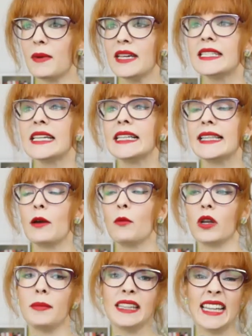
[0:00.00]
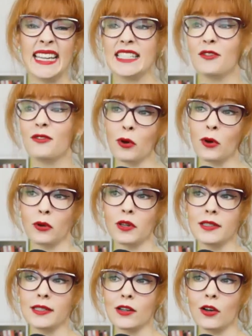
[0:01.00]
Basically, they want to be laser
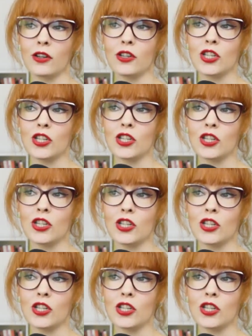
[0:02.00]
focused on achieving